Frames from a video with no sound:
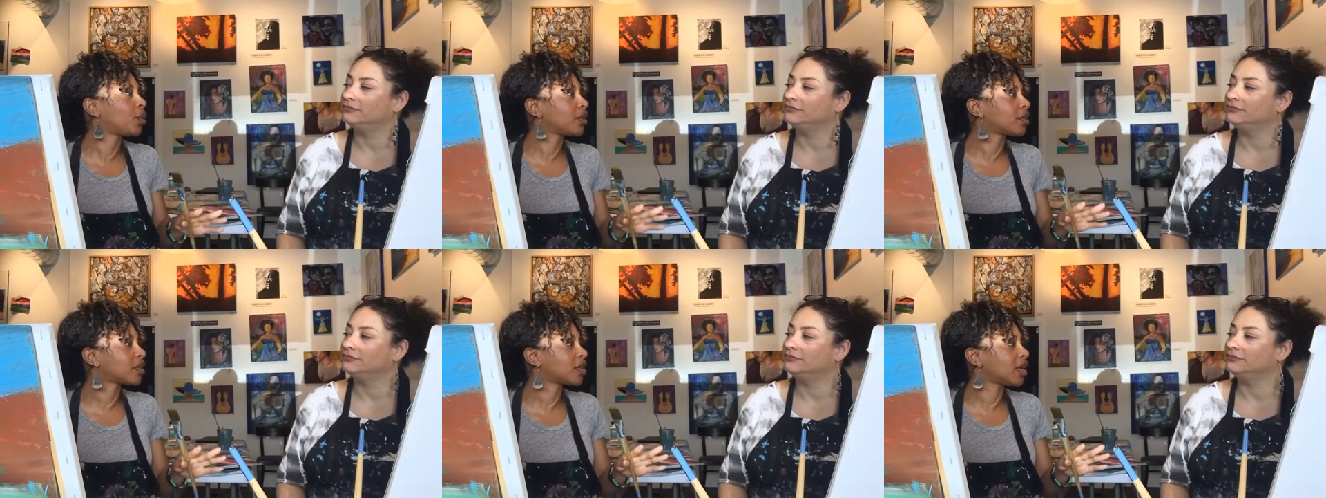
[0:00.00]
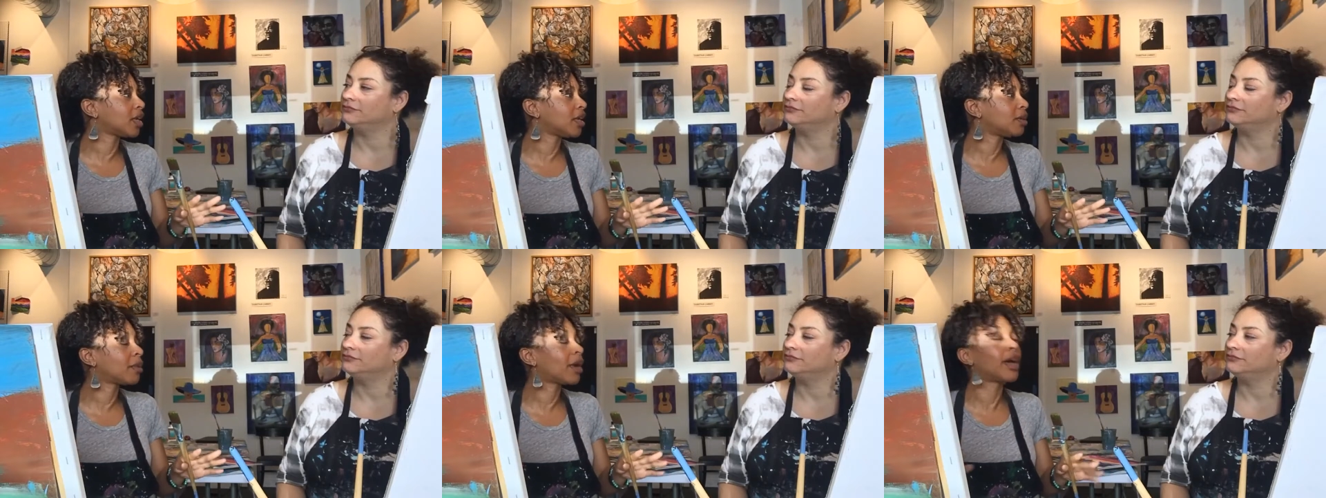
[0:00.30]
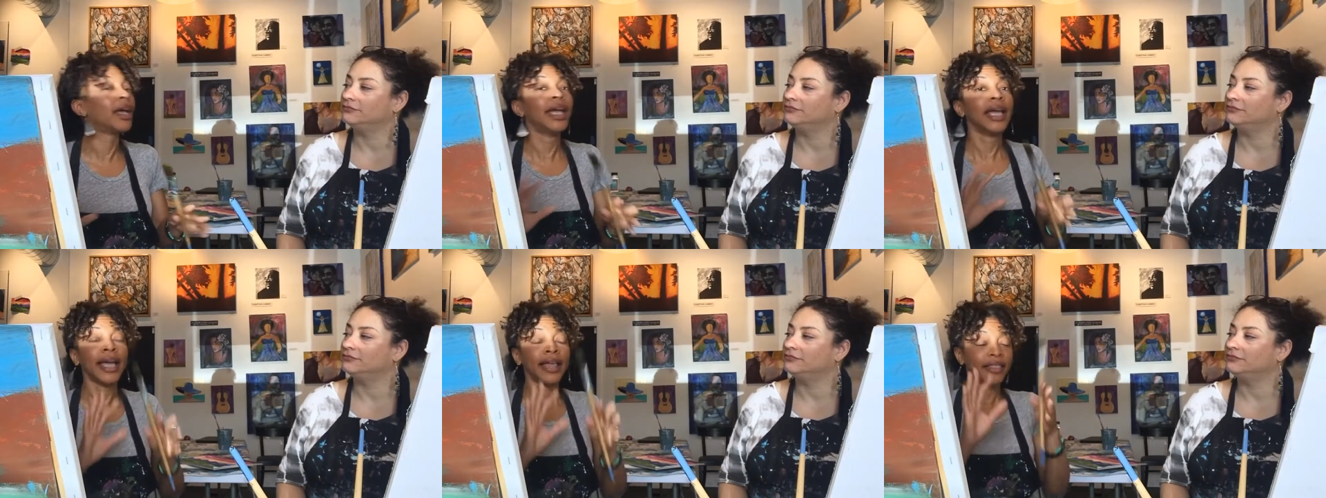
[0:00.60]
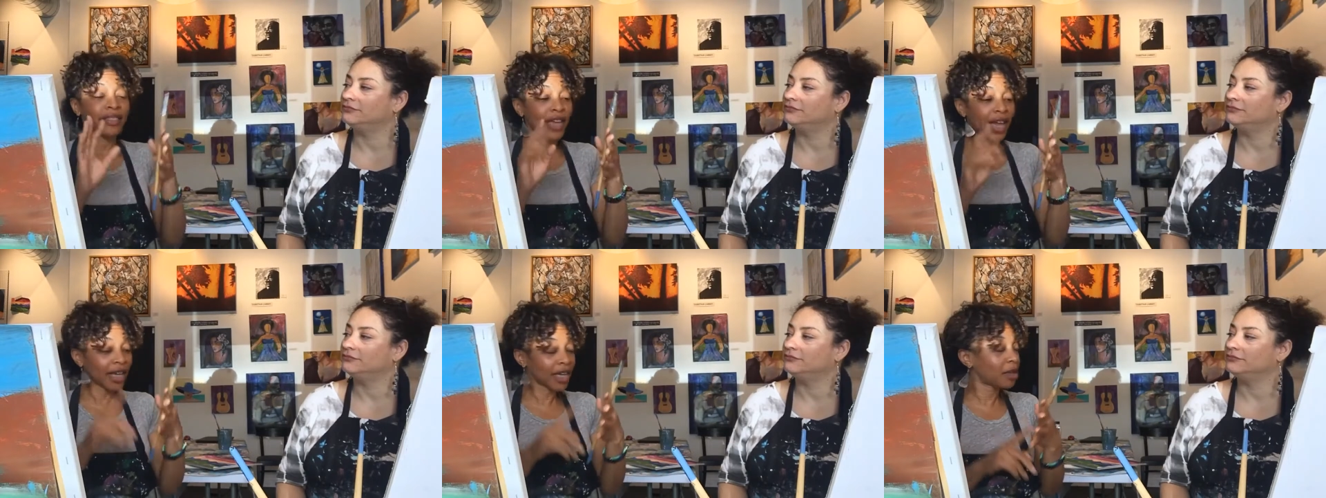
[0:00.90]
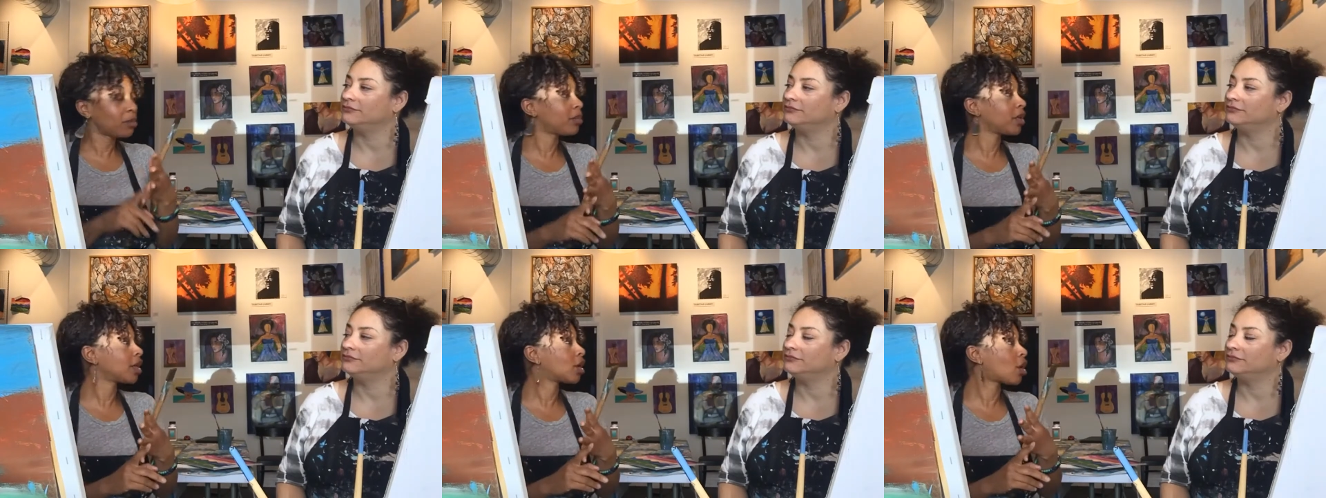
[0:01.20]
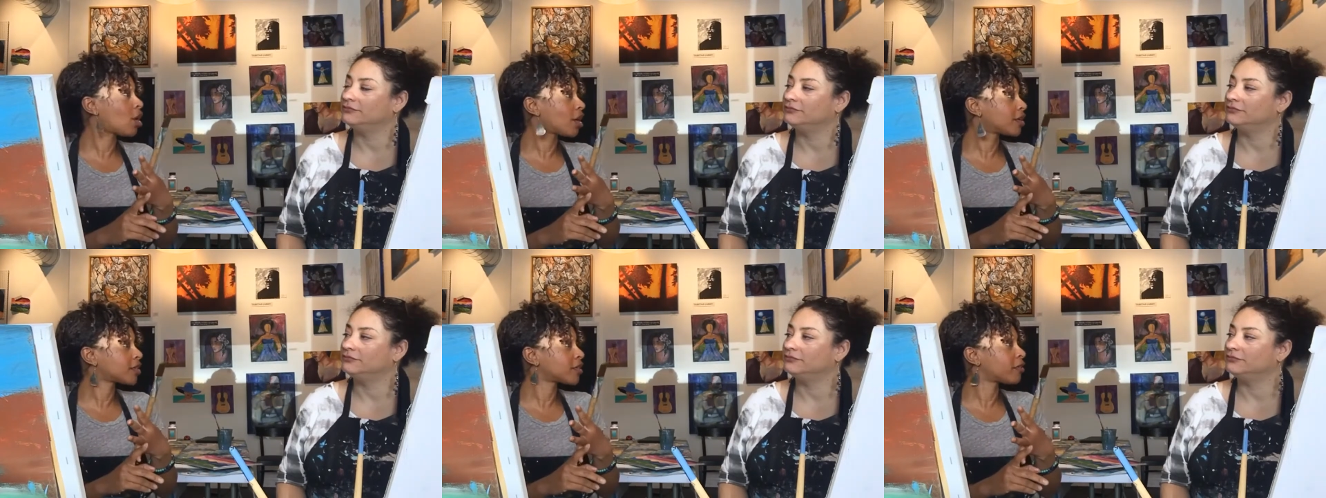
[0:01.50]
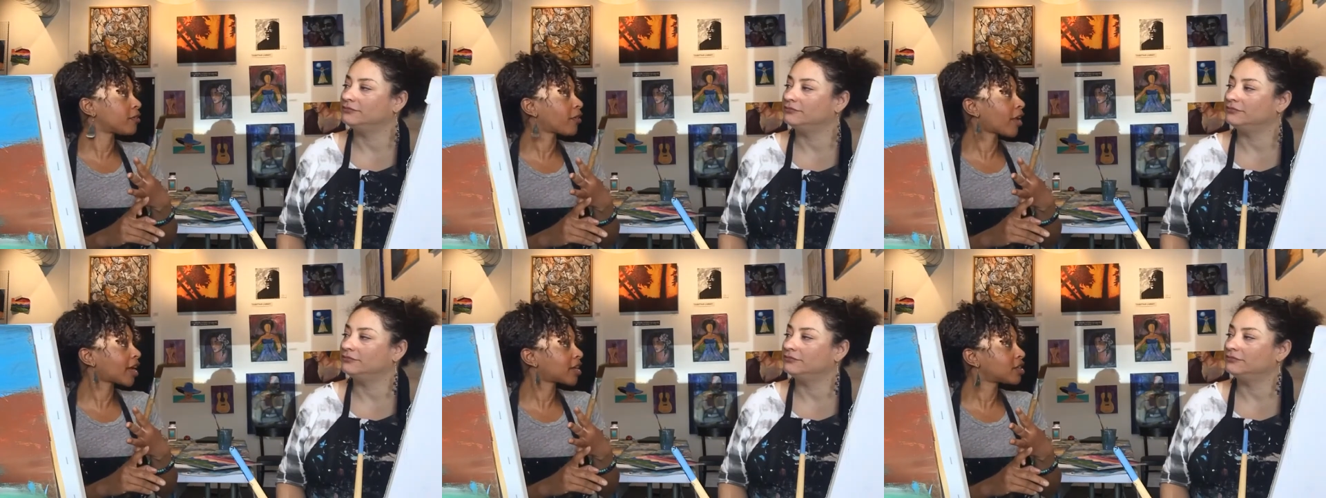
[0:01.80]
Speaker 1: with quinoa. That can be cost
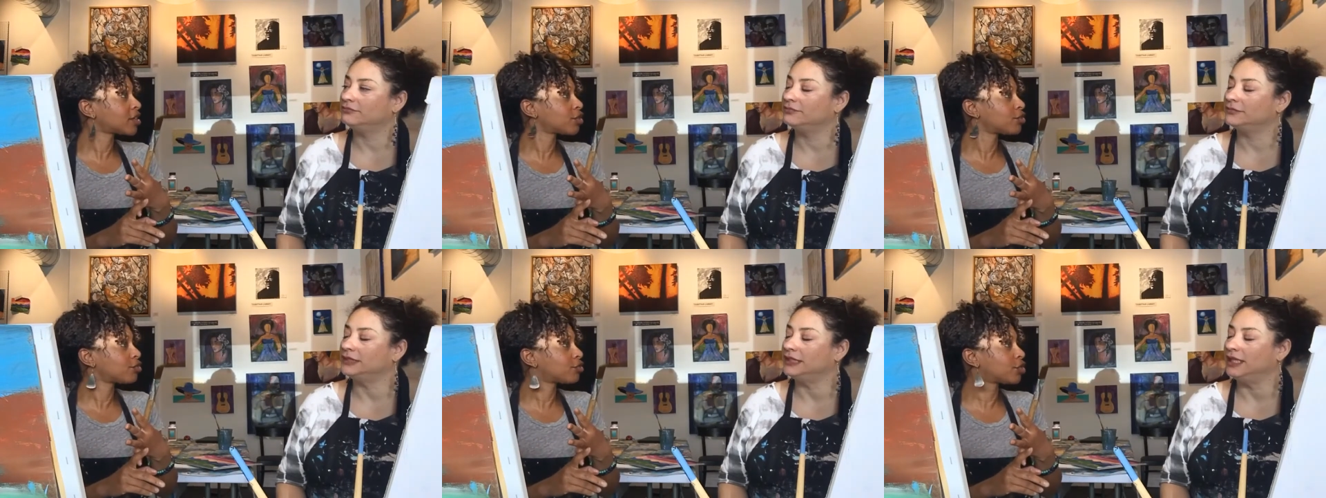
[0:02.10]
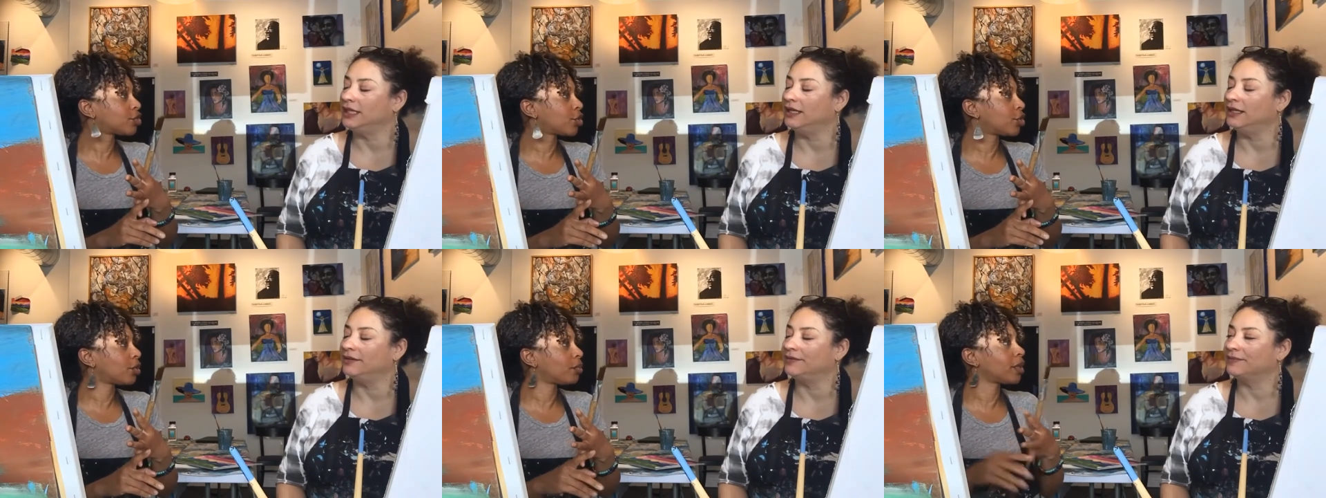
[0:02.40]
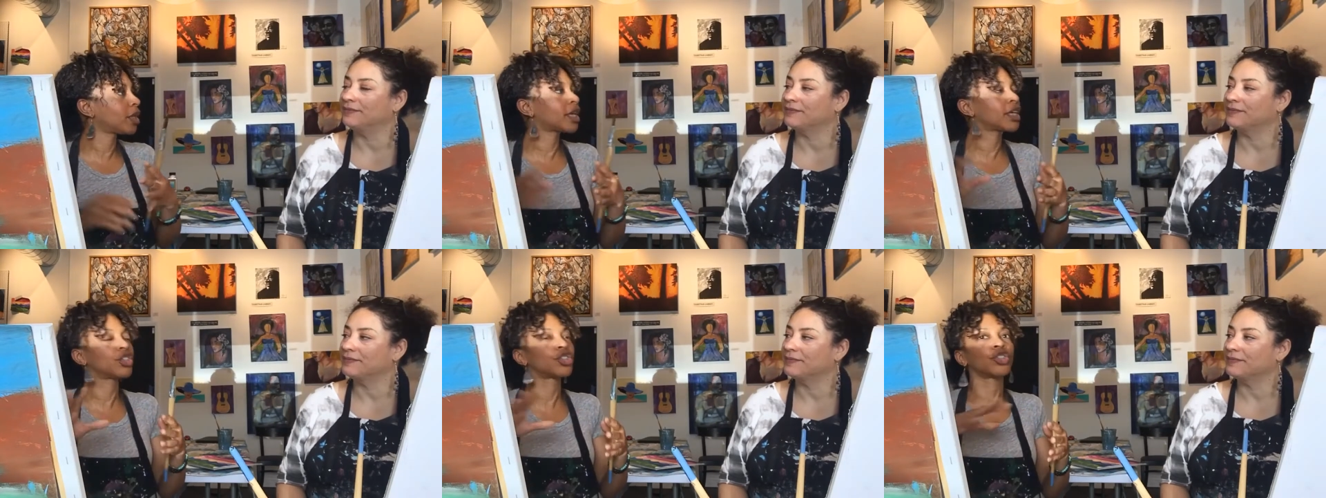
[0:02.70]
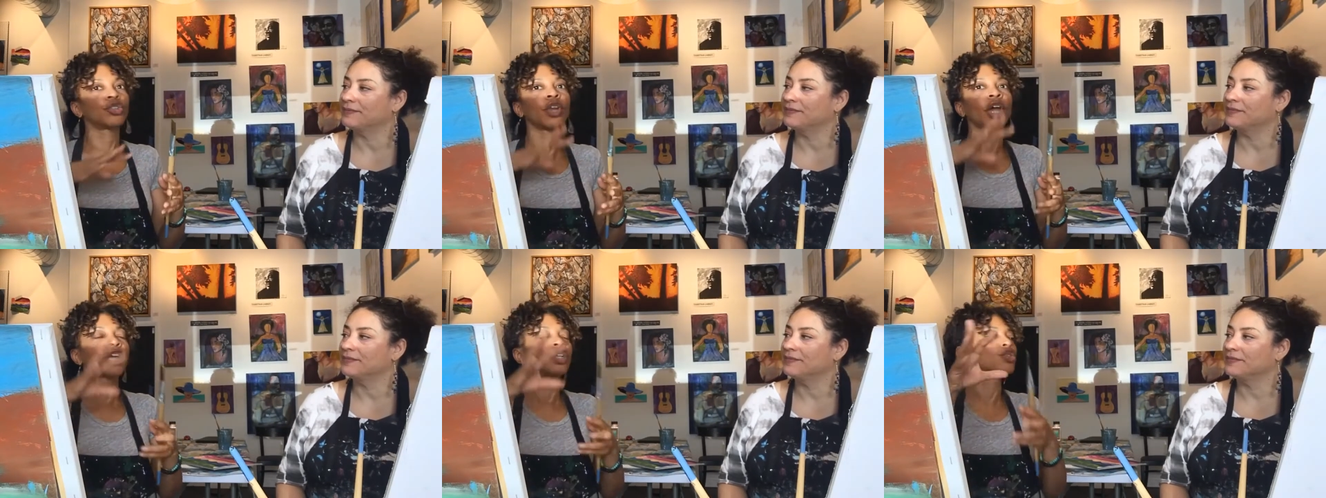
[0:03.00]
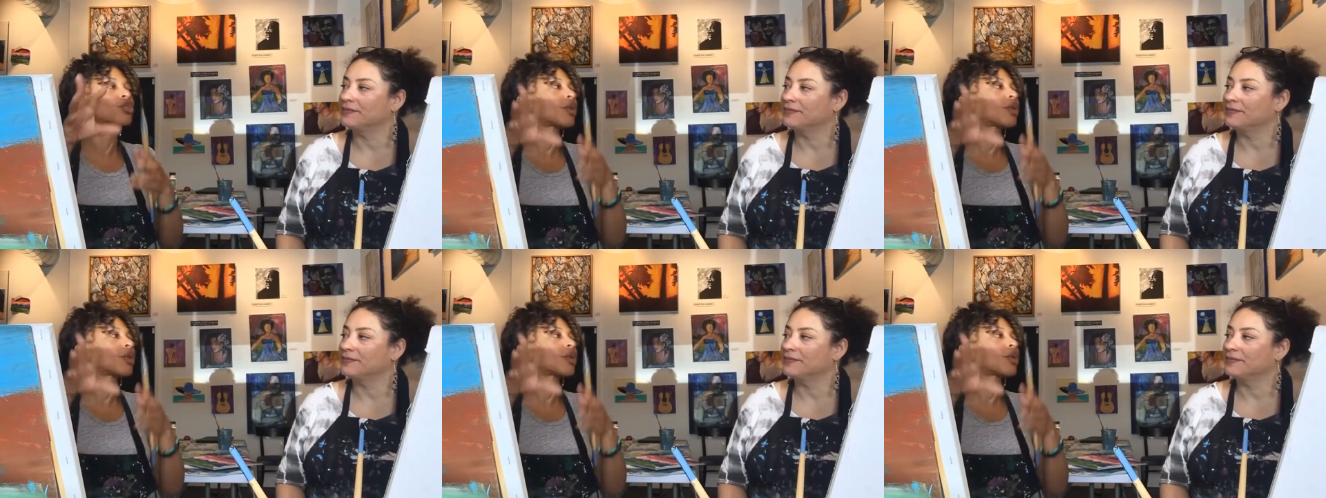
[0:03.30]
effective yeah. too, because you're not